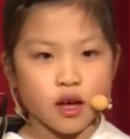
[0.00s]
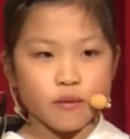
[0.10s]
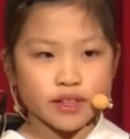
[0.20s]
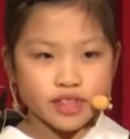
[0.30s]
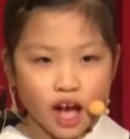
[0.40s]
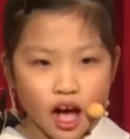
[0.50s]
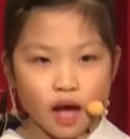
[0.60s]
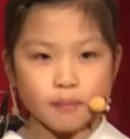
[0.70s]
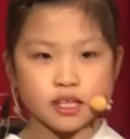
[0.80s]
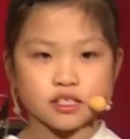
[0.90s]
When
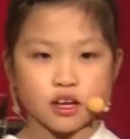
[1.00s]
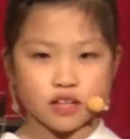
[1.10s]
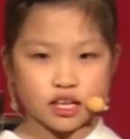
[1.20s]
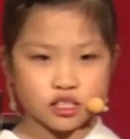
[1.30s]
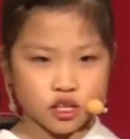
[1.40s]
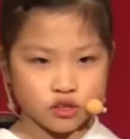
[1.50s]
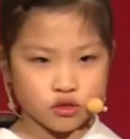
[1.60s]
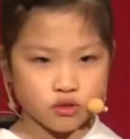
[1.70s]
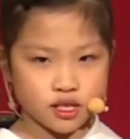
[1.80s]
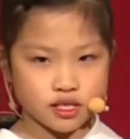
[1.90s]
Thomas saw that
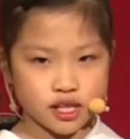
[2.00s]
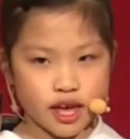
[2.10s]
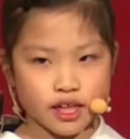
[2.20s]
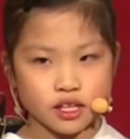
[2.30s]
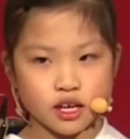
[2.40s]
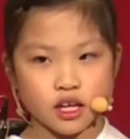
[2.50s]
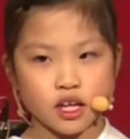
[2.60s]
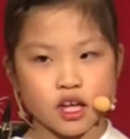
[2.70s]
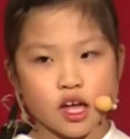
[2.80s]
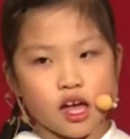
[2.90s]
snowsuit, he said,
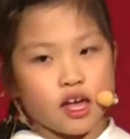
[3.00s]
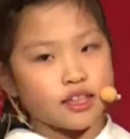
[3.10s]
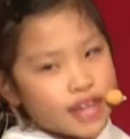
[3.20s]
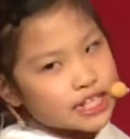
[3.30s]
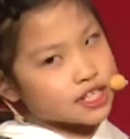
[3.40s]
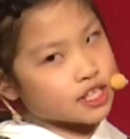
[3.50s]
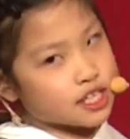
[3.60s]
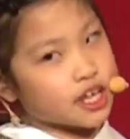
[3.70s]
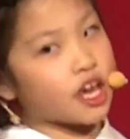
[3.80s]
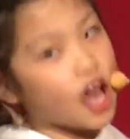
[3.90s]
"That is
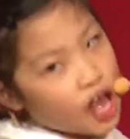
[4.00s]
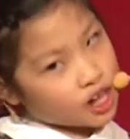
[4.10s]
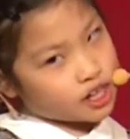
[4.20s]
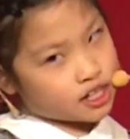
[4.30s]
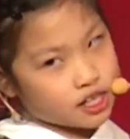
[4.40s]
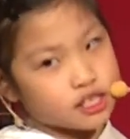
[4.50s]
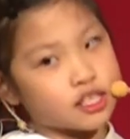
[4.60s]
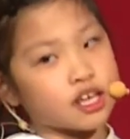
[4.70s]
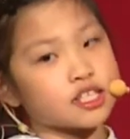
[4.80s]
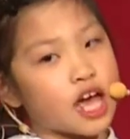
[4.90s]
the ugliest
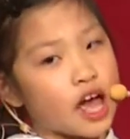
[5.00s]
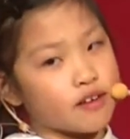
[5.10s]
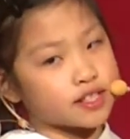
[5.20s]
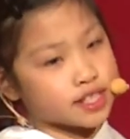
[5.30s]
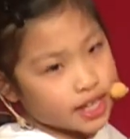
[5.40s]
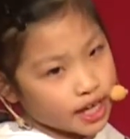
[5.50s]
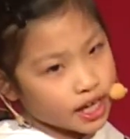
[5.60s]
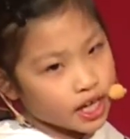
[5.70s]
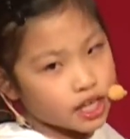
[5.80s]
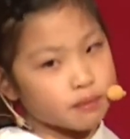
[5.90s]
thing I've
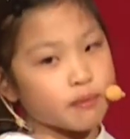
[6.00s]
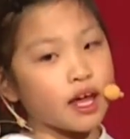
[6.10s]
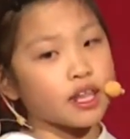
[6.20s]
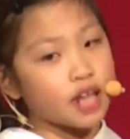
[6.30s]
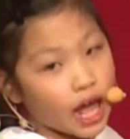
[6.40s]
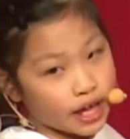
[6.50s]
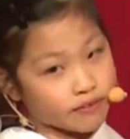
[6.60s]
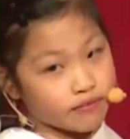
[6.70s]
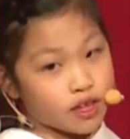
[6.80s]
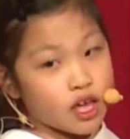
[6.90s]
seen in my life.